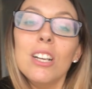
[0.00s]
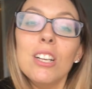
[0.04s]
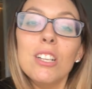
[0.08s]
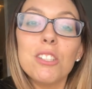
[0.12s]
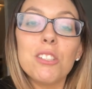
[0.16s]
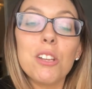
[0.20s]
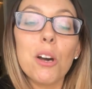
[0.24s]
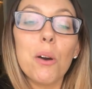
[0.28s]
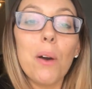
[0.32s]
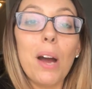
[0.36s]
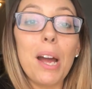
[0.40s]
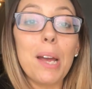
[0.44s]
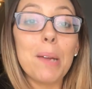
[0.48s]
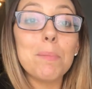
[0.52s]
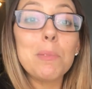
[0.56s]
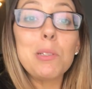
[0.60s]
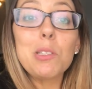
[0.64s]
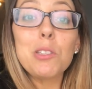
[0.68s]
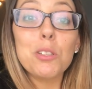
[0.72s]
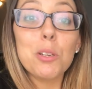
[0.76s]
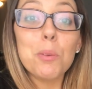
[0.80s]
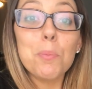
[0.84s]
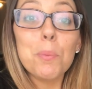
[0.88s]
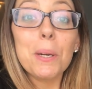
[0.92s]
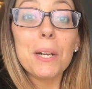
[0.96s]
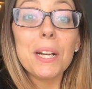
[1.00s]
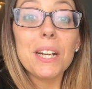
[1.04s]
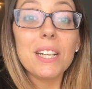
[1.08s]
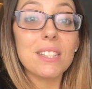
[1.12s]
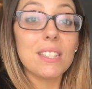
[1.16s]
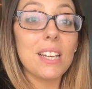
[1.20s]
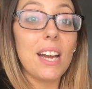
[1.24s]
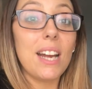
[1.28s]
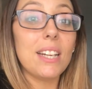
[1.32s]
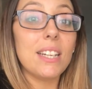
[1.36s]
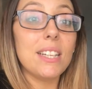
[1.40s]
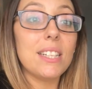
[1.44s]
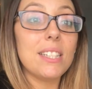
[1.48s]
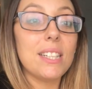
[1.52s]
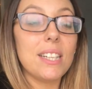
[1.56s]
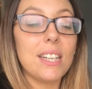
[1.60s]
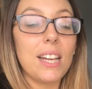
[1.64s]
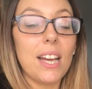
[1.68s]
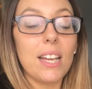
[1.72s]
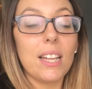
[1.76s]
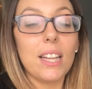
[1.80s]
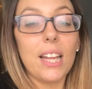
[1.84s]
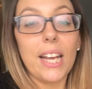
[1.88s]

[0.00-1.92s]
So I'm super excited today.